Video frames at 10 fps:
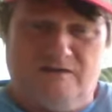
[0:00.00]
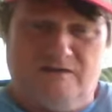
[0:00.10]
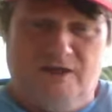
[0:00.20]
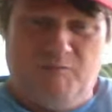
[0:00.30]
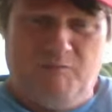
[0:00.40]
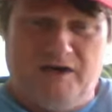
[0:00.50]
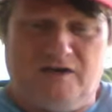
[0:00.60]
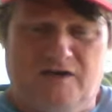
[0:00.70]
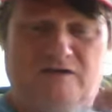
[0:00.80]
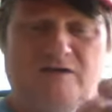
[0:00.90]
they'll be
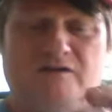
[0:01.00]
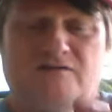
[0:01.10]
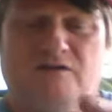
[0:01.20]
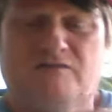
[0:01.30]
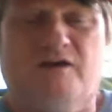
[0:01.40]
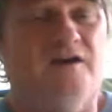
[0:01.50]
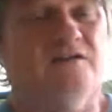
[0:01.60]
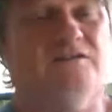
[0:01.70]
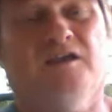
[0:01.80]
pecking at these. They'll find out they